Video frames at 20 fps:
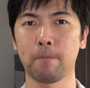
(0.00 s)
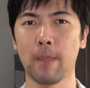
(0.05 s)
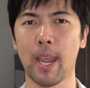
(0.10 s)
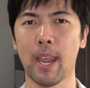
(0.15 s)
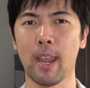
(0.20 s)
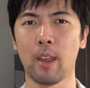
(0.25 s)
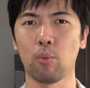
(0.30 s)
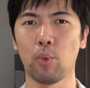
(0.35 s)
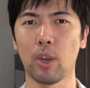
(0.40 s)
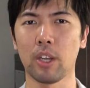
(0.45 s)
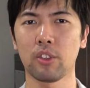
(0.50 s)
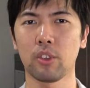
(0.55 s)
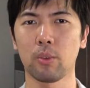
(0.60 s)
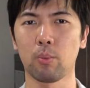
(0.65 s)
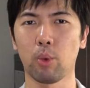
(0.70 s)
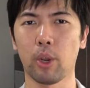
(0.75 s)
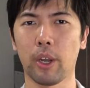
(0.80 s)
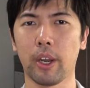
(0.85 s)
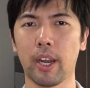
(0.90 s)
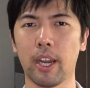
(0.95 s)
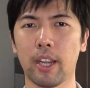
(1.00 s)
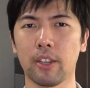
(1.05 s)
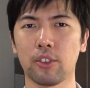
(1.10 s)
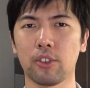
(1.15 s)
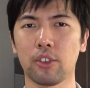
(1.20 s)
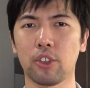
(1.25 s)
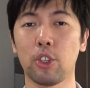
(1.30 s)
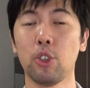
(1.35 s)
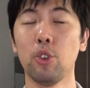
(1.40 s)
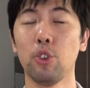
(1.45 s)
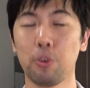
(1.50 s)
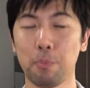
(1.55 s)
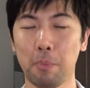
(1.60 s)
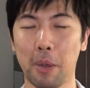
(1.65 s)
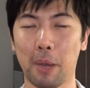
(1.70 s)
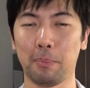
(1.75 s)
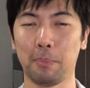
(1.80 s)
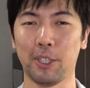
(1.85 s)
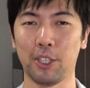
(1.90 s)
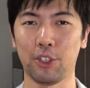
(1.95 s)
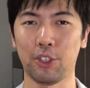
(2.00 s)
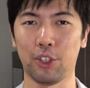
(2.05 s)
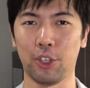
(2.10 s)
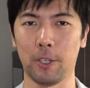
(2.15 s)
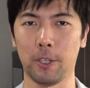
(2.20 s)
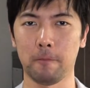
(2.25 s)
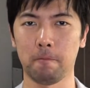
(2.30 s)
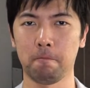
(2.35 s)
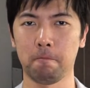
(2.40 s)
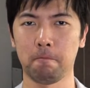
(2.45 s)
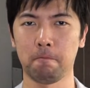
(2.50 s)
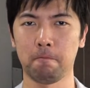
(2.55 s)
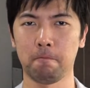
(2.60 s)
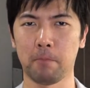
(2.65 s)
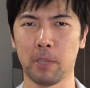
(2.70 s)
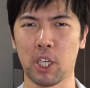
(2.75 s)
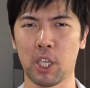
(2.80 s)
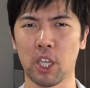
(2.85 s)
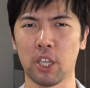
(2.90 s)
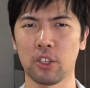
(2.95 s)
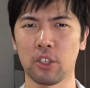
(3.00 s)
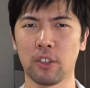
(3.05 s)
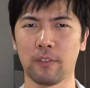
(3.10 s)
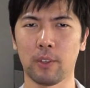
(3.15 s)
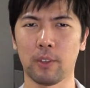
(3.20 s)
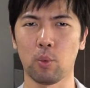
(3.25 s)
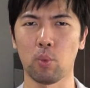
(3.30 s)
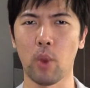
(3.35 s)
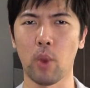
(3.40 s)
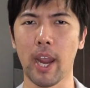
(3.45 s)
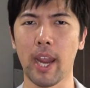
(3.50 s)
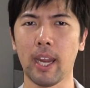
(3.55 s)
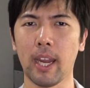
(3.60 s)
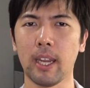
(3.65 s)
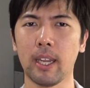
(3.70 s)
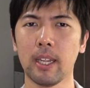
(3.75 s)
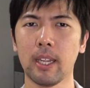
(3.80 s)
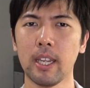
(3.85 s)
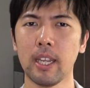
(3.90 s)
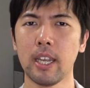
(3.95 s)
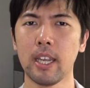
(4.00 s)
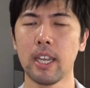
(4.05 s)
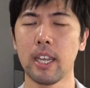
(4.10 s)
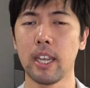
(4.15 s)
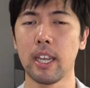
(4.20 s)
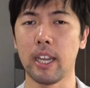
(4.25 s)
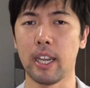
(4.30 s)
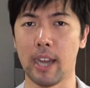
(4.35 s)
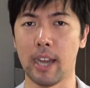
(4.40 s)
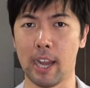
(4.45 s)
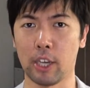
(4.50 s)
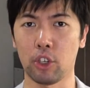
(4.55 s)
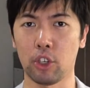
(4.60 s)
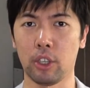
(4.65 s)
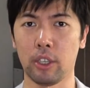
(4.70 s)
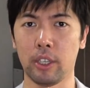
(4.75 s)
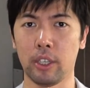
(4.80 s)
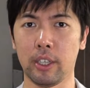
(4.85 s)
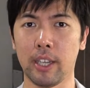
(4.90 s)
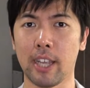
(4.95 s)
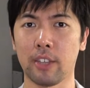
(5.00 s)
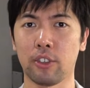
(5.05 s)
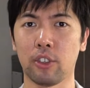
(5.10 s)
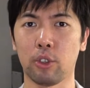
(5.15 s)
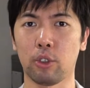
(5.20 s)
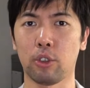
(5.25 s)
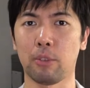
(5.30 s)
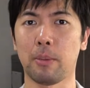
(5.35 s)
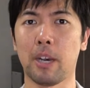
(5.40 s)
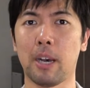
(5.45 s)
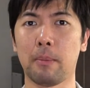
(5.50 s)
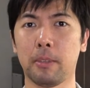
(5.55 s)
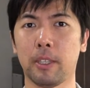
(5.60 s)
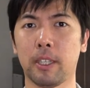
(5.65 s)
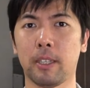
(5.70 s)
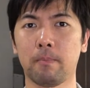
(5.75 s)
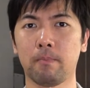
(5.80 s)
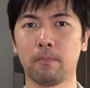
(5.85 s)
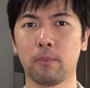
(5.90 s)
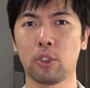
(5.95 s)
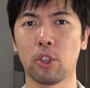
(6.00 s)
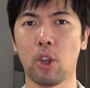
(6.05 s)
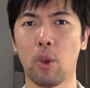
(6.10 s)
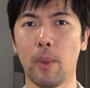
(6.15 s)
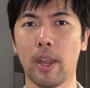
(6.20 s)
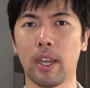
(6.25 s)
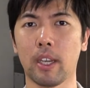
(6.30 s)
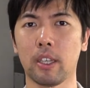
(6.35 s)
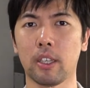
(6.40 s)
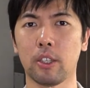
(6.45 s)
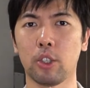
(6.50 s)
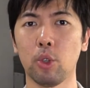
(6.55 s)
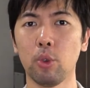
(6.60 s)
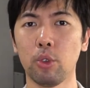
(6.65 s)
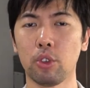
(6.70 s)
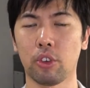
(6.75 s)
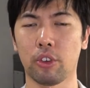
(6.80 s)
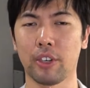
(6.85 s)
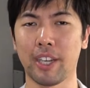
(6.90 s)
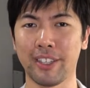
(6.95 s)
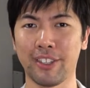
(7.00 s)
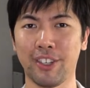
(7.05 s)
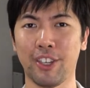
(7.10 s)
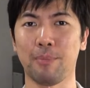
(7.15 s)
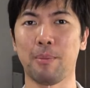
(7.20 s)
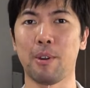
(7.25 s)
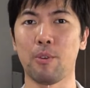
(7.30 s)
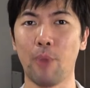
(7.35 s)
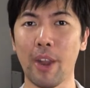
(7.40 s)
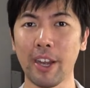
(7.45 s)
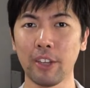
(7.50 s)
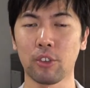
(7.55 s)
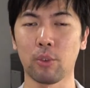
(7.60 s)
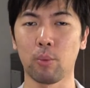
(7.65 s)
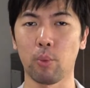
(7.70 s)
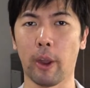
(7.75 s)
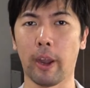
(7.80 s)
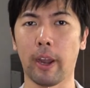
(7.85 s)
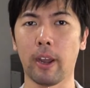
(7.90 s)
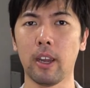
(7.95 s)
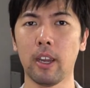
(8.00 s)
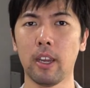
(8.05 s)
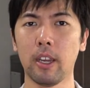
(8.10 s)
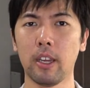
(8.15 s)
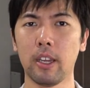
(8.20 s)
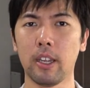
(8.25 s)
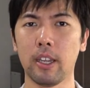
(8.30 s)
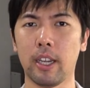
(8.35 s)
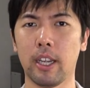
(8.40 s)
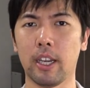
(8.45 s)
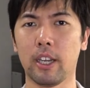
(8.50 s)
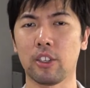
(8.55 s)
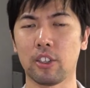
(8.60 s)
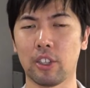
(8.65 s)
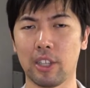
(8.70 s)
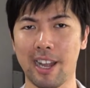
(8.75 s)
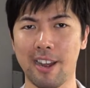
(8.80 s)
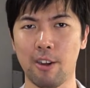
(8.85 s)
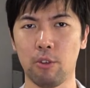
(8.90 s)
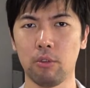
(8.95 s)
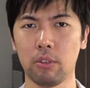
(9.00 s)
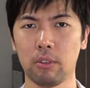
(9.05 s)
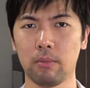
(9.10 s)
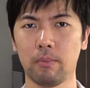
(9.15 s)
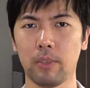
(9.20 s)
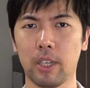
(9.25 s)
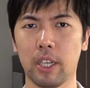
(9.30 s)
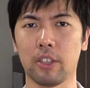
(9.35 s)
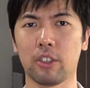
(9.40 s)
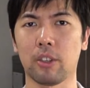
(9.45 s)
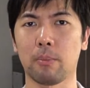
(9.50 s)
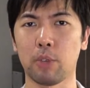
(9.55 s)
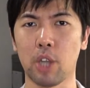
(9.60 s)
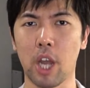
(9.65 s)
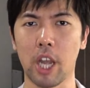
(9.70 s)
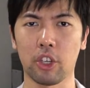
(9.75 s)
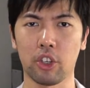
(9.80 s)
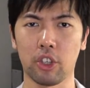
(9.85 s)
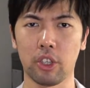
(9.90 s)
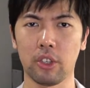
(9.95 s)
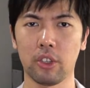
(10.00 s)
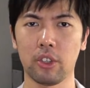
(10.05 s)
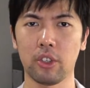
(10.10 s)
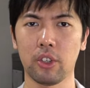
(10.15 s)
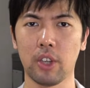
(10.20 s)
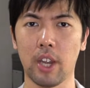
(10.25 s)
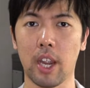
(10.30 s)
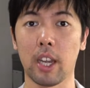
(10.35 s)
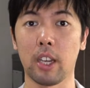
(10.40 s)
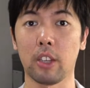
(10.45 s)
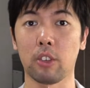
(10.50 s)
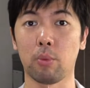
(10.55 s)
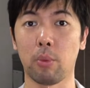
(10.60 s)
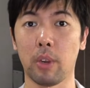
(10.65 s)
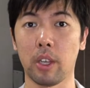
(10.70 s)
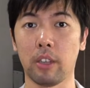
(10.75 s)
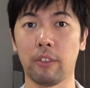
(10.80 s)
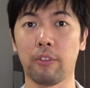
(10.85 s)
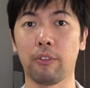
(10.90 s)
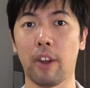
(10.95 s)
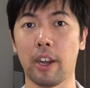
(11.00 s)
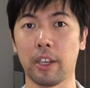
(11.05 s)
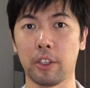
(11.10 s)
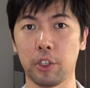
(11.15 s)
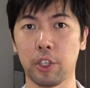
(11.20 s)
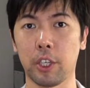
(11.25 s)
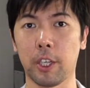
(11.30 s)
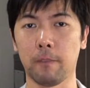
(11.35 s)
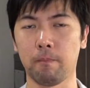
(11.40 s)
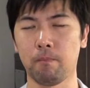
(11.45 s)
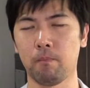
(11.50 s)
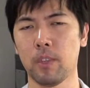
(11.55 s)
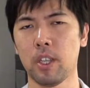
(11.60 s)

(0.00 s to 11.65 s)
And ransomware has huge publicity because of the way it actually gets into the public. So when a user gets hit by ransomware, it is loud, it is obnoxious, and it's really frightening.